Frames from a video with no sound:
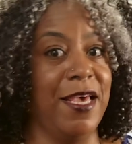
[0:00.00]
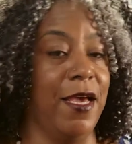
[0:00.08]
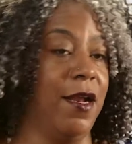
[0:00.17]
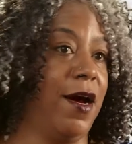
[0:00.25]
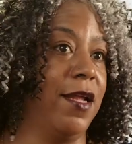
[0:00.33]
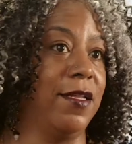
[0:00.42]

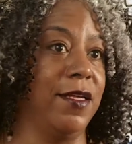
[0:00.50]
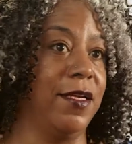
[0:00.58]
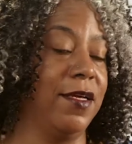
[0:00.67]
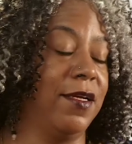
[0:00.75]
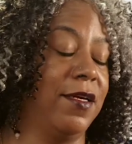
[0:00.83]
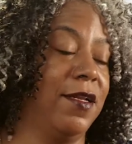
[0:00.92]
And
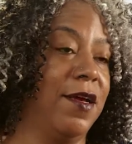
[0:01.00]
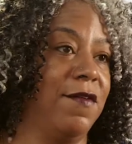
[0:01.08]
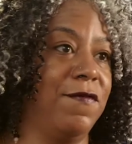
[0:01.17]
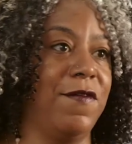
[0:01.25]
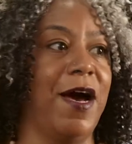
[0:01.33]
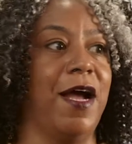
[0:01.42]
oddly
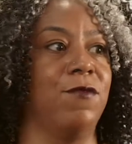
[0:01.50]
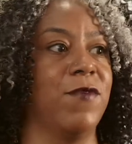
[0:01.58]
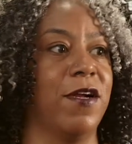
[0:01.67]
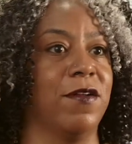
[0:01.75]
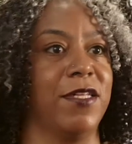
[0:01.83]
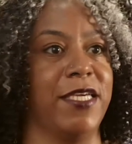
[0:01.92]
enough, I
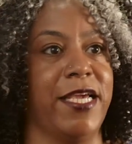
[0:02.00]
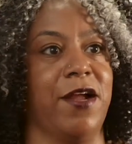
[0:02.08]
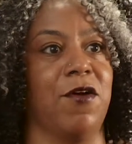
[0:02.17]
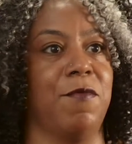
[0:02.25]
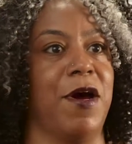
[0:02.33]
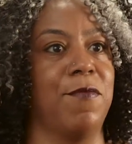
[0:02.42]
rarely
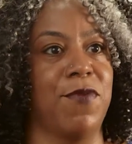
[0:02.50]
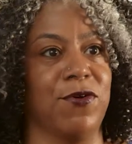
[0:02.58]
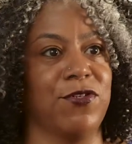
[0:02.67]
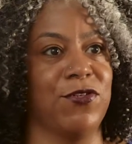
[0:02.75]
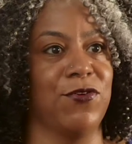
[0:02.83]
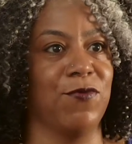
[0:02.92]
care about
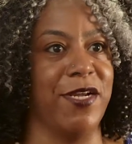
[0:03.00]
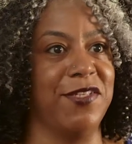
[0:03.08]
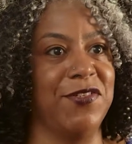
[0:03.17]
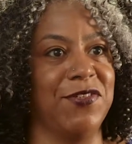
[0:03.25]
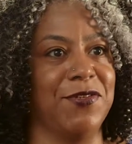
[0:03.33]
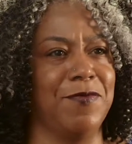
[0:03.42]
personal
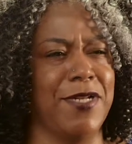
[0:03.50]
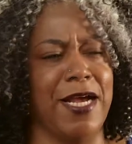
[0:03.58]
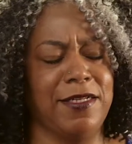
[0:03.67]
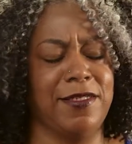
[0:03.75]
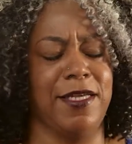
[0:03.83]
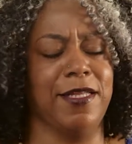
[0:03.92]
racism.
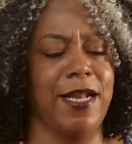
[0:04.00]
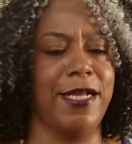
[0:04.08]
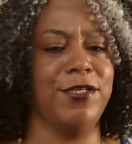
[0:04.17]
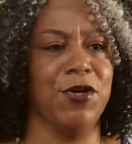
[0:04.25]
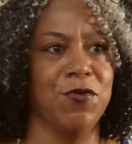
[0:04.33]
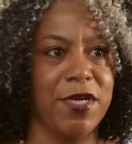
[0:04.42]
Not to say that I
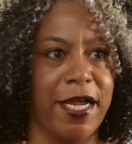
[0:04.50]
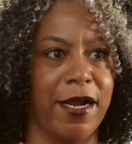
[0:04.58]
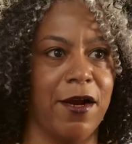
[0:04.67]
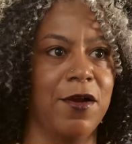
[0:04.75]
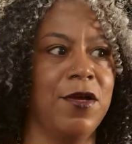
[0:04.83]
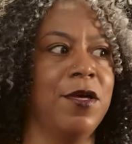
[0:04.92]
don't
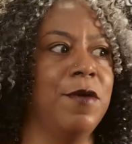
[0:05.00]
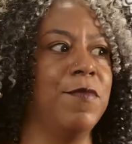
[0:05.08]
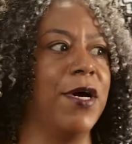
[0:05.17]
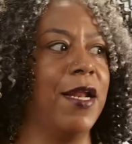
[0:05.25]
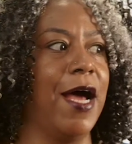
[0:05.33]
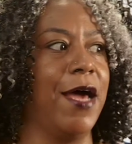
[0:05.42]
care,
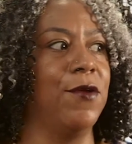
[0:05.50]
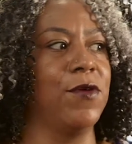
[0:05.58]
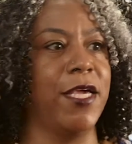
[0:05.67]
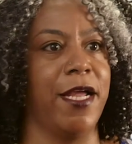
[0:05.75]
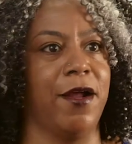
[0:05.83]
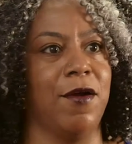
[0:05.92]
but I don't
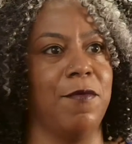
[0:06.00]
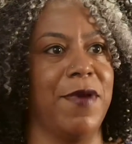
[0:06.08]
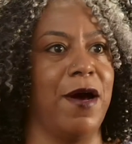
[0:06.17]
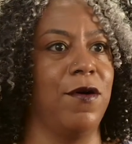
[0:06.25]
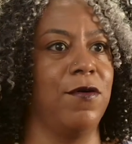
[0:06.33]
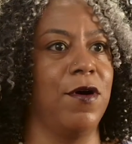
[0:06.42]
care
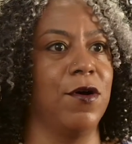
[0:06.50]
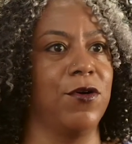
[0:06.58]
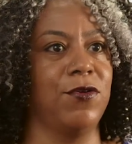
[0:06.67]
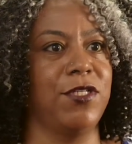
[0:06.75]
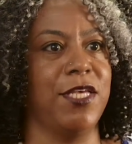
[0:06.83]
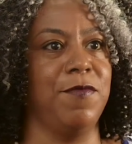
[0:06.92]
about
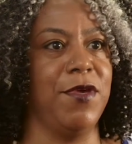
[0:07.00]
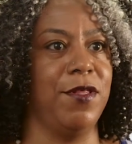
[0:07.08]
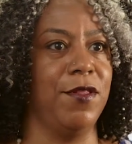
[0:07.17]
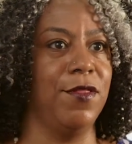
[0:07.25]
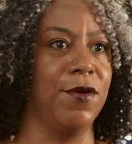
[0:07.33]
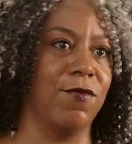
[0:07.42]
Uncle
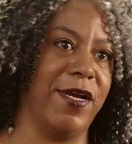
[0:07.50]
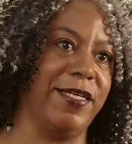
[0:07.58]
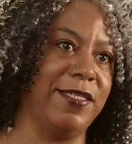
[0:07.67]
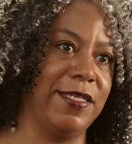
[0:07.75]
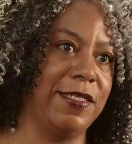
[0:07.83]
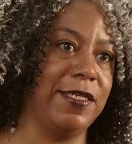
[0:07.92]
Timmy the
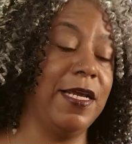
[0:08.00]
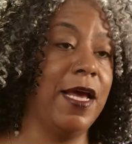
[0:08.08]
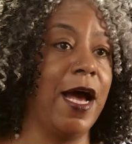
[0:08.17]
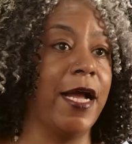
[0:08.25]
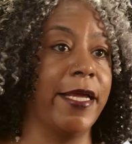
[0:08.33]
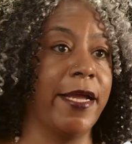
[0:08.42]
racist.
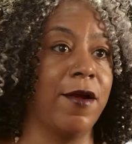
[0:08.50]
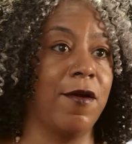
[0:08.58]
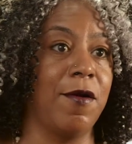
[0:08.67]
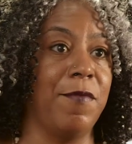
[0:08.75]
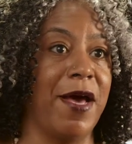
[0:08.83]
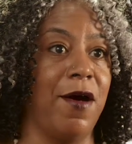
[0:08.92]
I
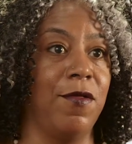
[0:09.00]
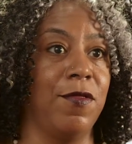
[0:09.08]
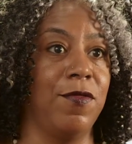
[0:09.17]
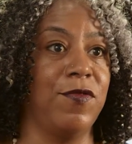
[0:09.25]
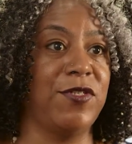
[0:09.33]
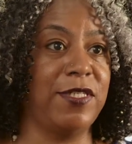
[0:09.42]
care
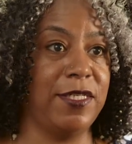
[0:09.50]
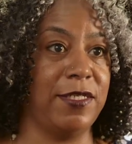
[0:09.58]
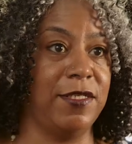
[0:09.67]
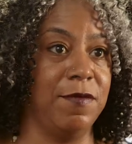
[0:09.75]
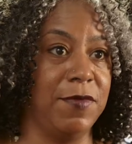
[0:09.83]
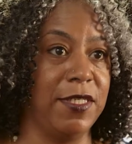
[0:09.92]
about
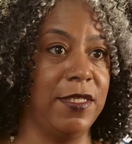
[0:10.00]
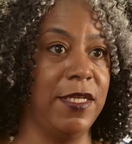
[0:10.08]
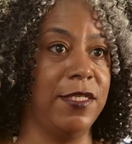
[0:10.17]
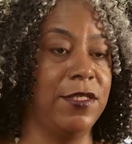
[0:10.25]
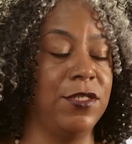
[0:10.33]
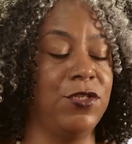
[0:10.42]
systems and
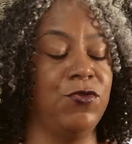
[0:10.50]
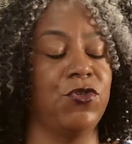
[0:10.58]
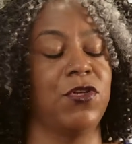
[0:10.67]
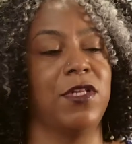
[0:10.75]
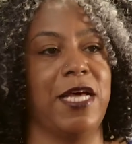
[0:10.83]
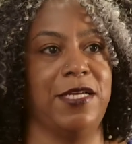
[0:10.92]

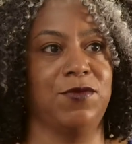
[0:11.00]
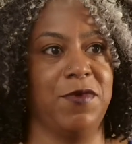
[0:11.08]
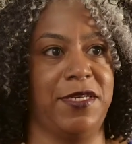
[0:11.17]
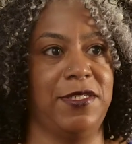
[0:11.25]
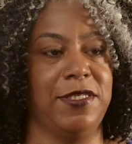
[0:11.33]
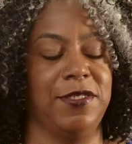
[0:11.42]
institutionalized
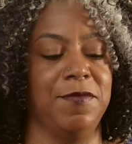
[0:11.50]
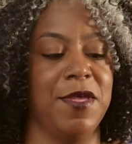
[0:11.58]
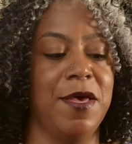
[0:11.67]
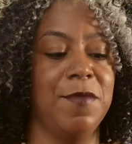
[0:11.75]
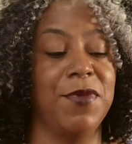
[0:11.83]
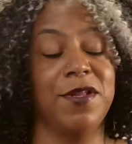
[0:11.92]
racism.
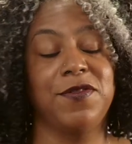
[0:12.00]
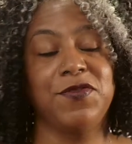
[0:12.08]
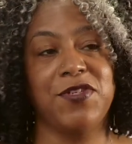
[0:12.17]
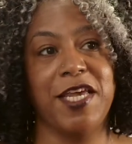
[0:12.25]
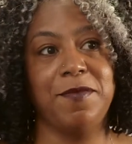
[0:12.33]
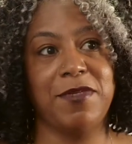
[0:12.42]
But at the
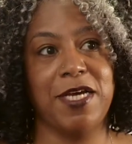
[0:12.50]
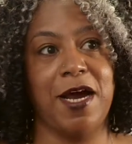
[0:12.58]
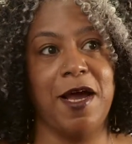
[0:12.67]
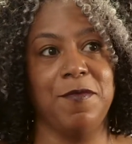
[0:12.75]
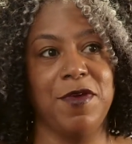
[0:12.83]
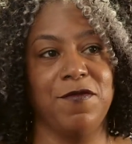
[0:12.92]
same
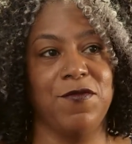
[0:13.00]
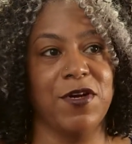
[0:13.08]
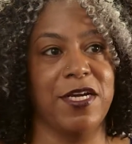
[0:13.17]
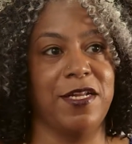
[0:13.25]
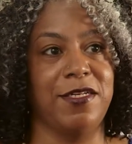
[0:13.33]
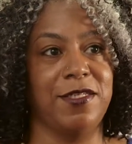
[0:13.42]
time, if we're
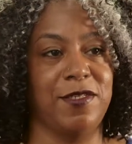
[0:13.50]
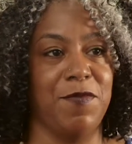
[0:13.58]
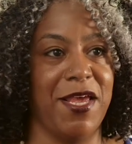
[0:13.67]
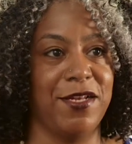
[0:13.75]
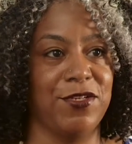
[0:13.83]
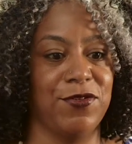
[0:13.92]
going to
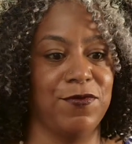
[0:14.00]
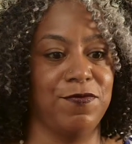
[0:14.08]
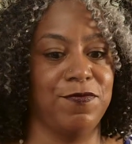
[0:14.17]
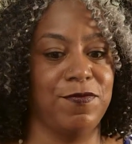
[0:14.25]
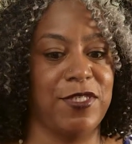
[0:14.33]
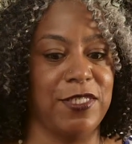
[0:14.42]
dismantle
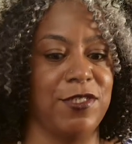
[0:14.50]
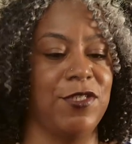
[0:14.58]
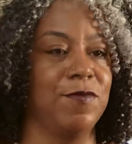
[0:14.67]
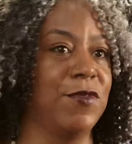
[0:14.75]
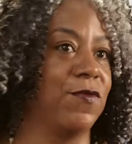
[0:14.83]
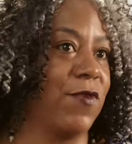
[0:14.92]

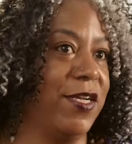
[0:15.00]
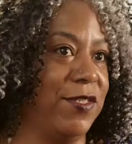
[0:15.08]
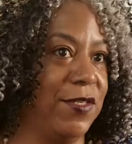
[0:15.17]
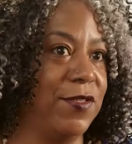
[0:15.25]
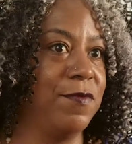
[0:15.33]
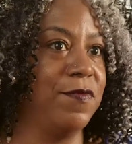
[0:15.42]
systems of
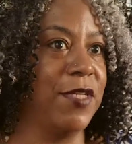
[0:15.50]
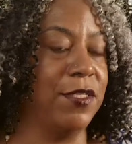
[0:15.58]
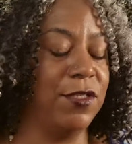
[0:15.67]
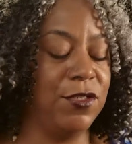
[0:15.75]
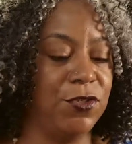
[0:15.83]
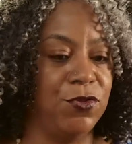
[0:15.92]
racism,
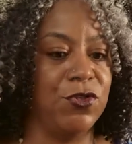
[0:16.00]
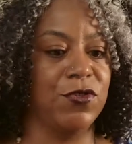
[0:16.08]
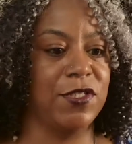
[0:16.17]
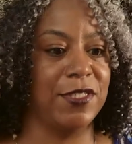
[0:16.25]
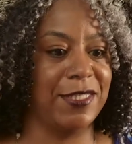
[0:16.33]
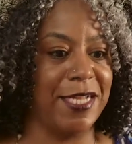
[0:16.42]
institutional,
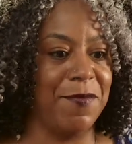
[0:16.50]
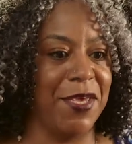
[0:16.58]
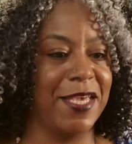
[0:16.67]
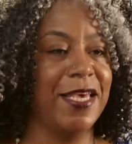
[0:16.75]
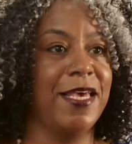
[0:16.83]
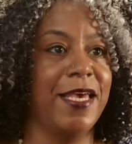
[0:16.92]

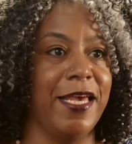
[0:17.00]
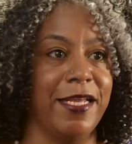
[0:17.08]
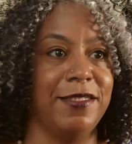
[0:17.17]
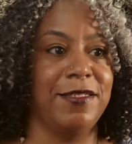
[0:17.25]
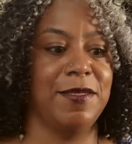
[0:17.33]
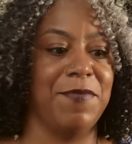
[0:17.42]
systemic,
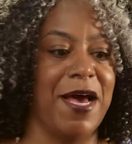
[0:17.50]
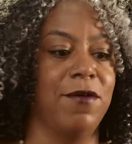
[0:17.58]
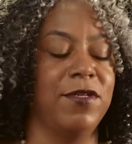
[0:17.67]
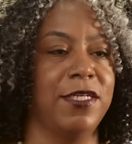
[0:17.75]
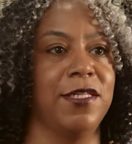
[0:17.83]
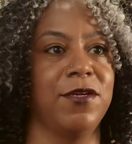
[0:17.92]
it's
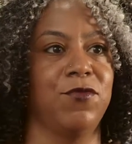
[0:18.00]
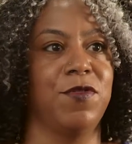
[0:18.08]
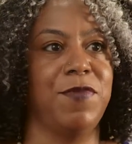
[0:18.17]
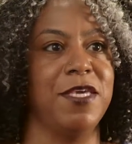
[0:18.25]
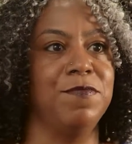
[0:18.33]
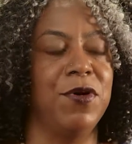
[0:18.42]
about dealing
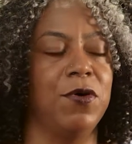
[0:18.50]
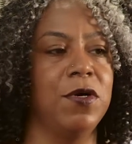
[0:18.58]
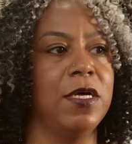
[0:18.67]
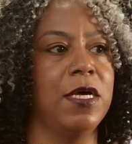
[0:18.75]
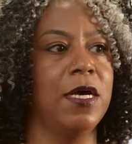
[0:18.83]
with people.